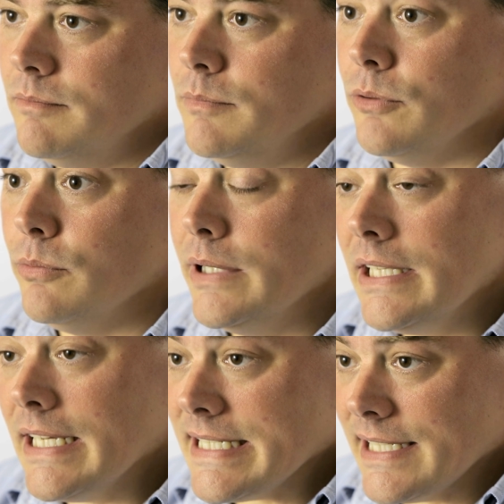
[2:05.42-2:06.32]
but
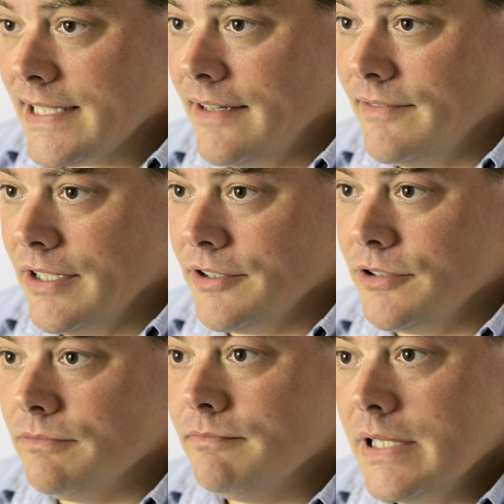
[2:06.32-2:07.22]
realizing that
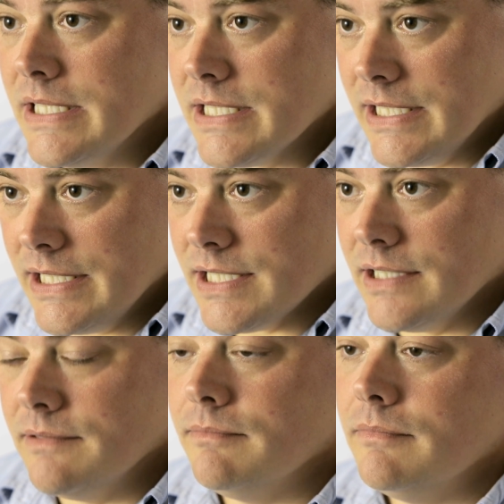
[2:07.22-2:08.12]
value isn't easy.